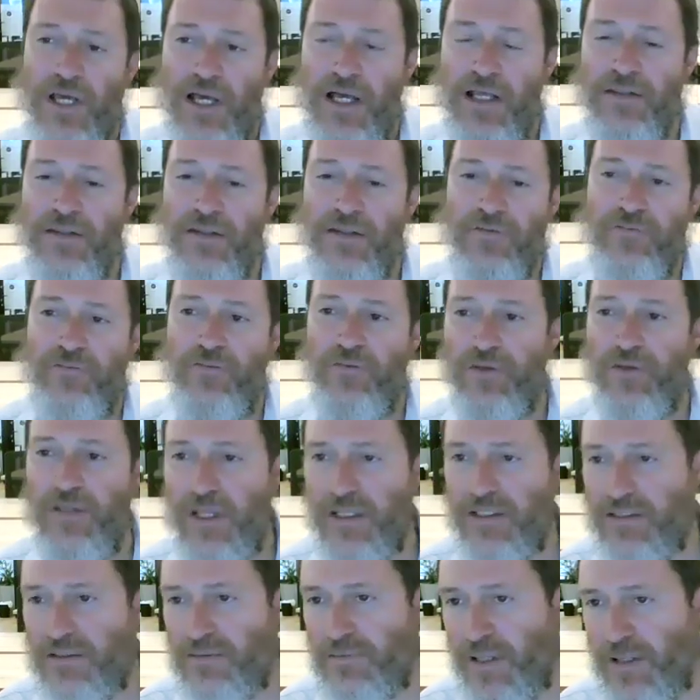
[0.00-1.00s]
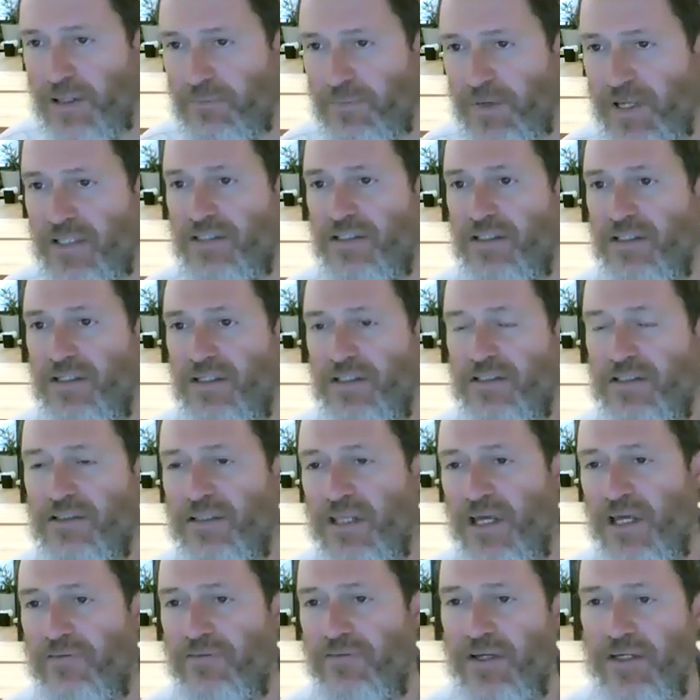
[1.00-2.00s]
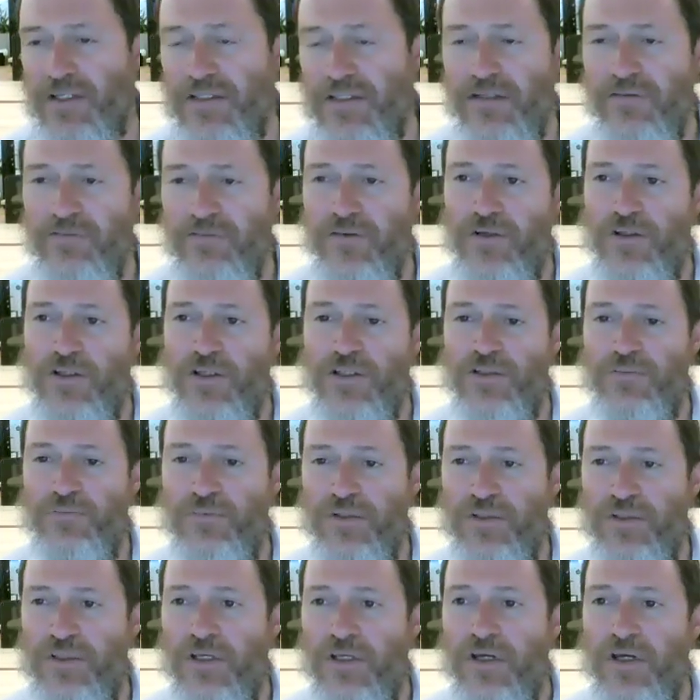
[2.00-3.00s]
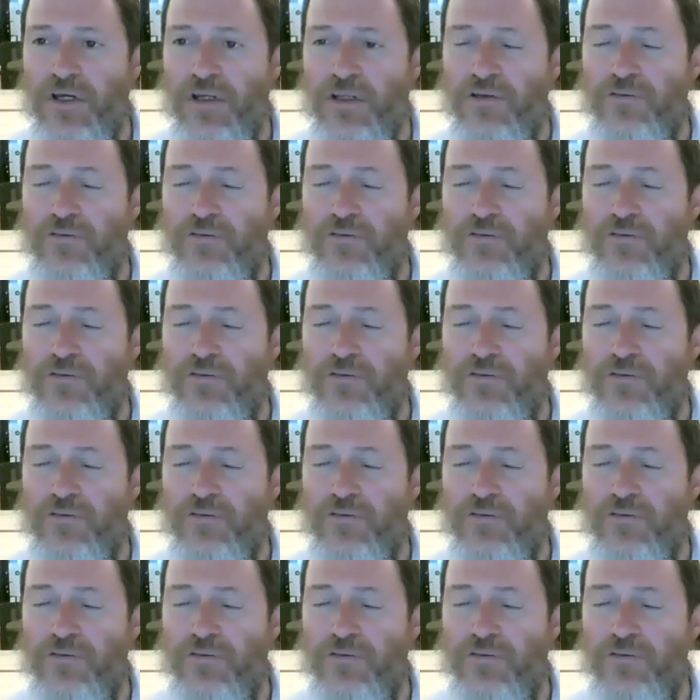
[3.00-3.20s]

and therefore that makes it easier to have kids than if you just put